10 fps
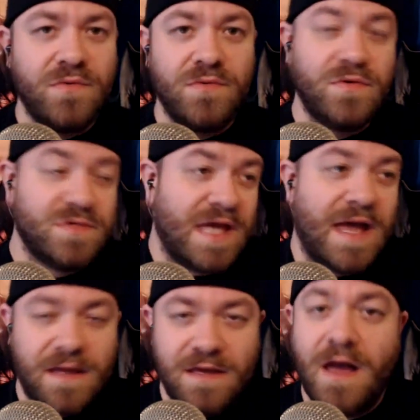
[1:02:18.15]
who's,
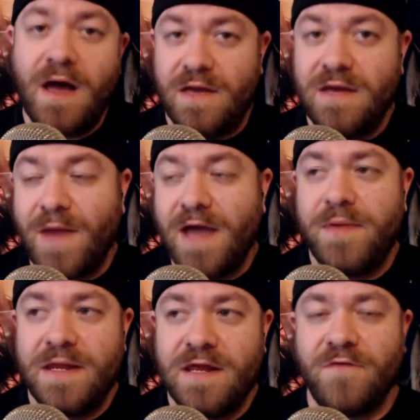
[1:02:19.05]
in my
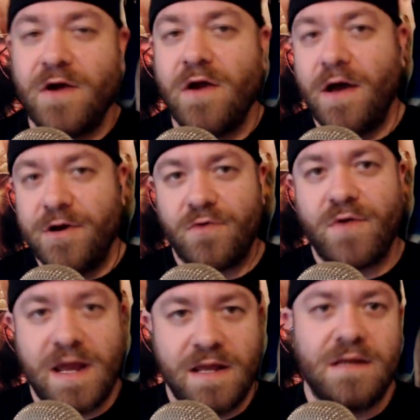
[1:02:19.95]
opinion, a very
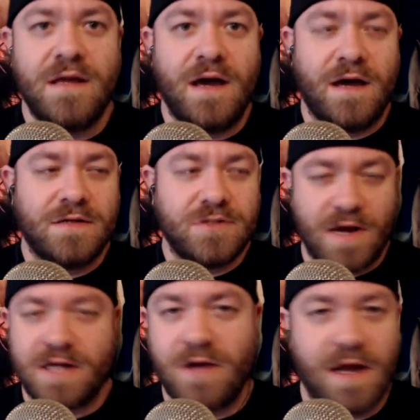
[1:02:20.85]
underrated
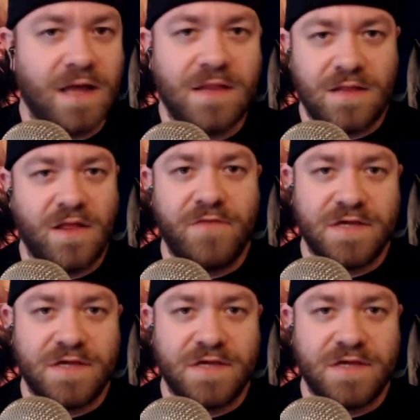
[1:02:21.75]
director. I love his